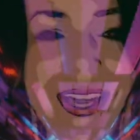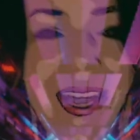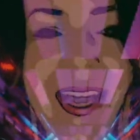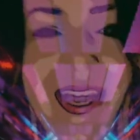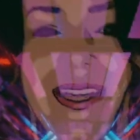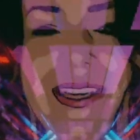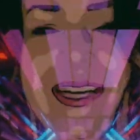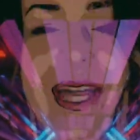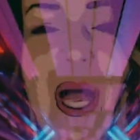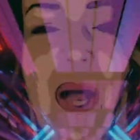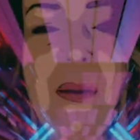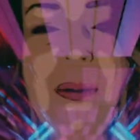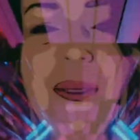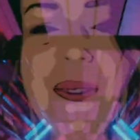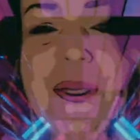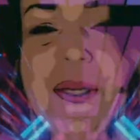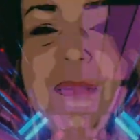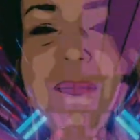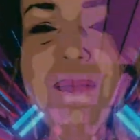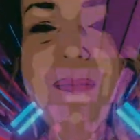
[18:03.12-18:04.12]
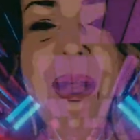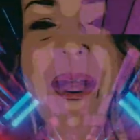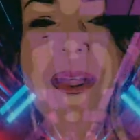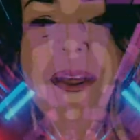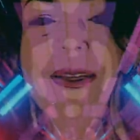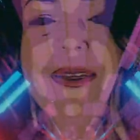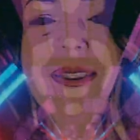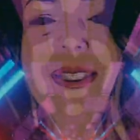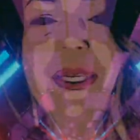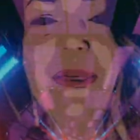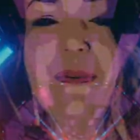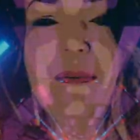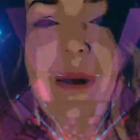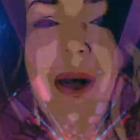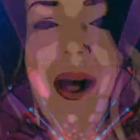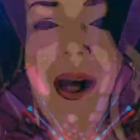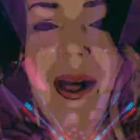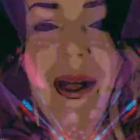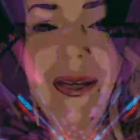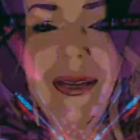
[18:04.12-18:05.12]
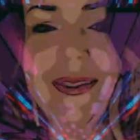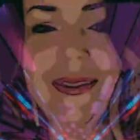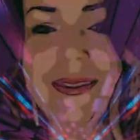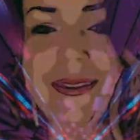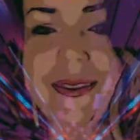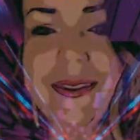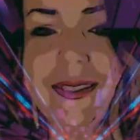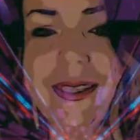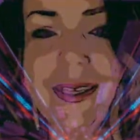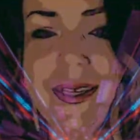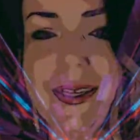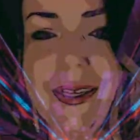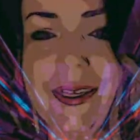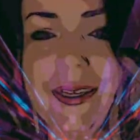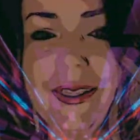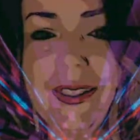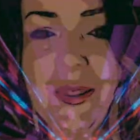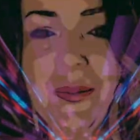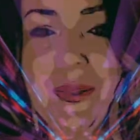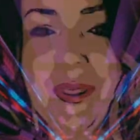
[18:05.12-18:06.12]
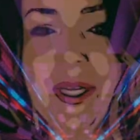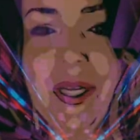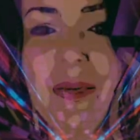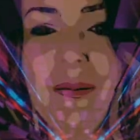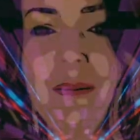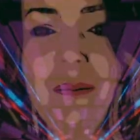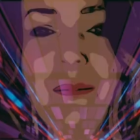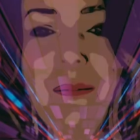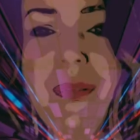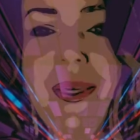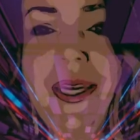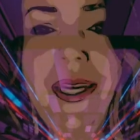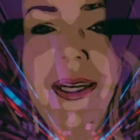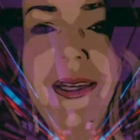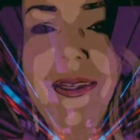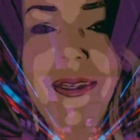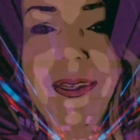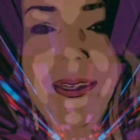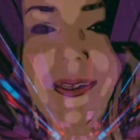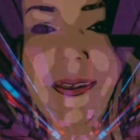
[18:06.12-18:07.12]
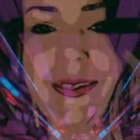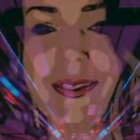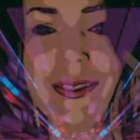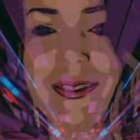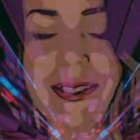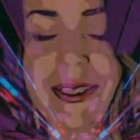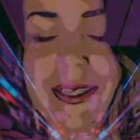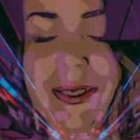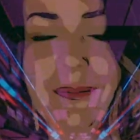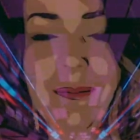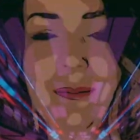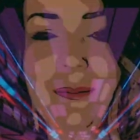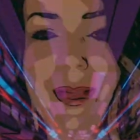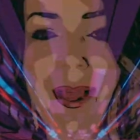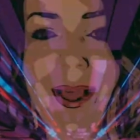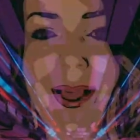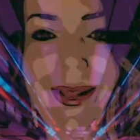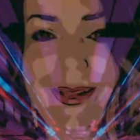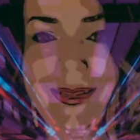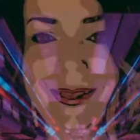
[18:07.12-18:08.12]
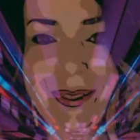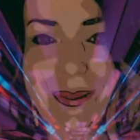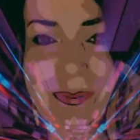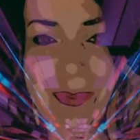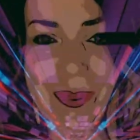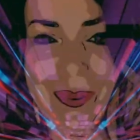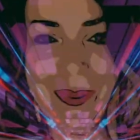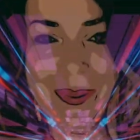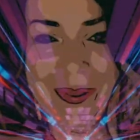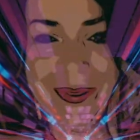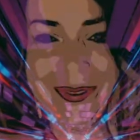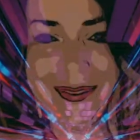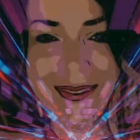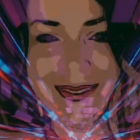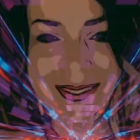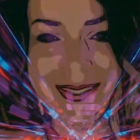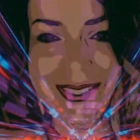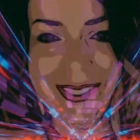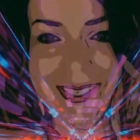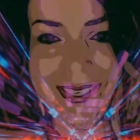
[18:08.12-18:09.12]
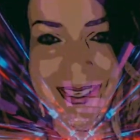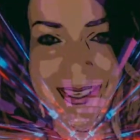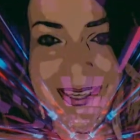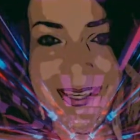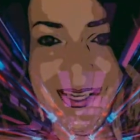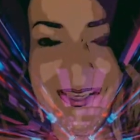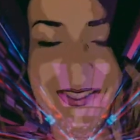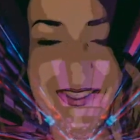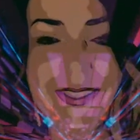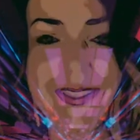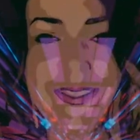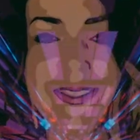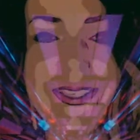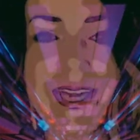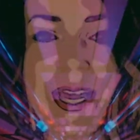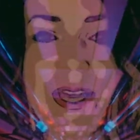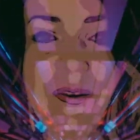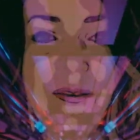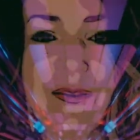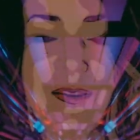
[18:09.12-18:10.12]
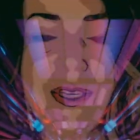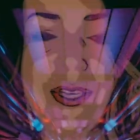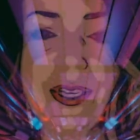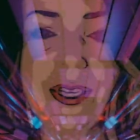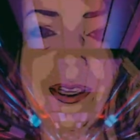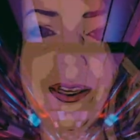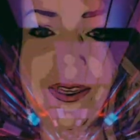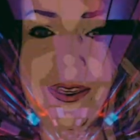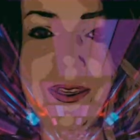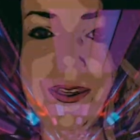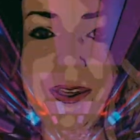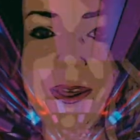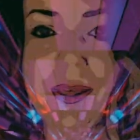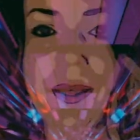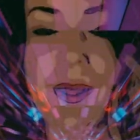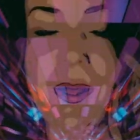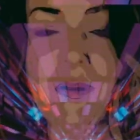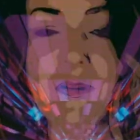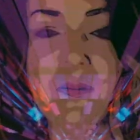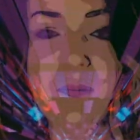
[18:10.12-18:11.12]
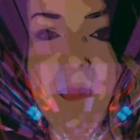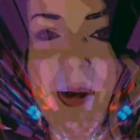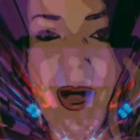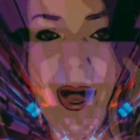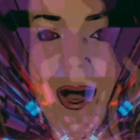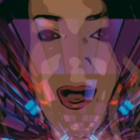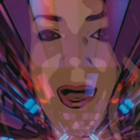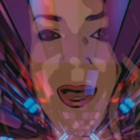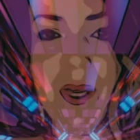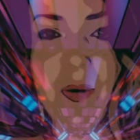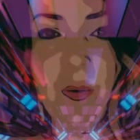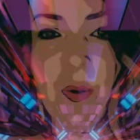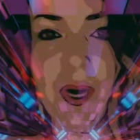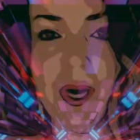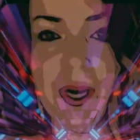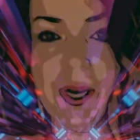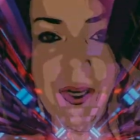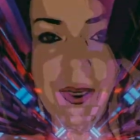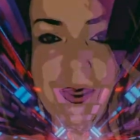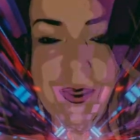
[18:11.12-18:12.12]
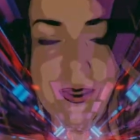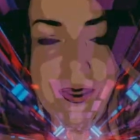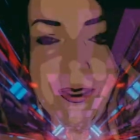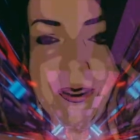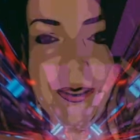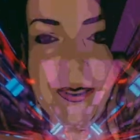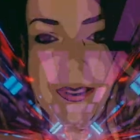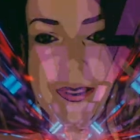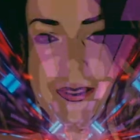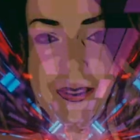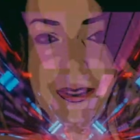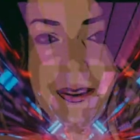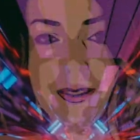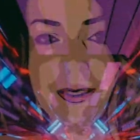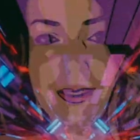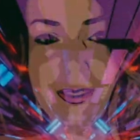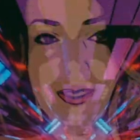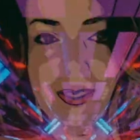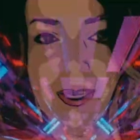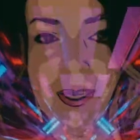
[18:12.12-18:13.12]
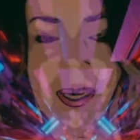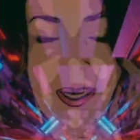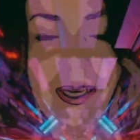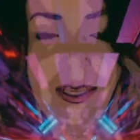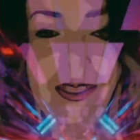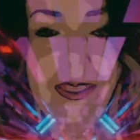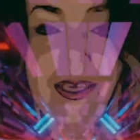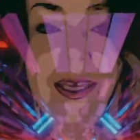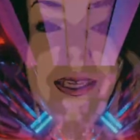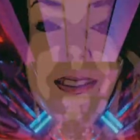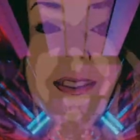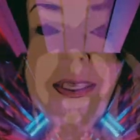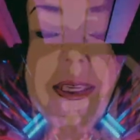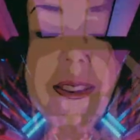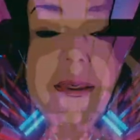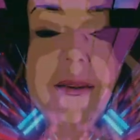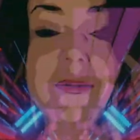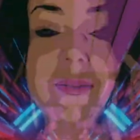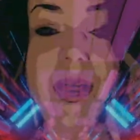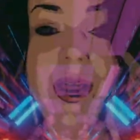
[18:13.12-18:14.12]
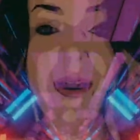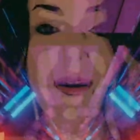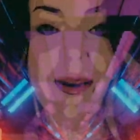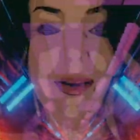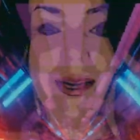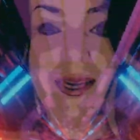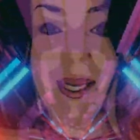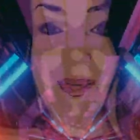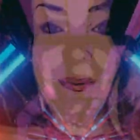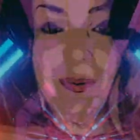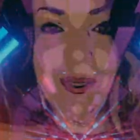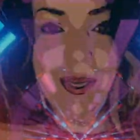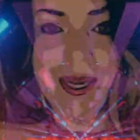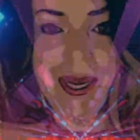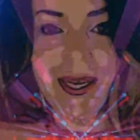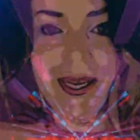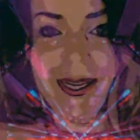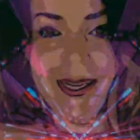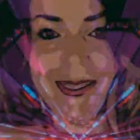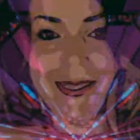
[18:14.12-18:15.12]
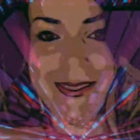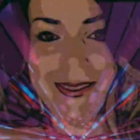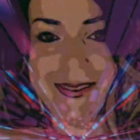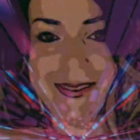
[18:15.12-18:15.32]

Allowing your melty mind to become meaninglessly malleable in the safety of my world. This is very liberating.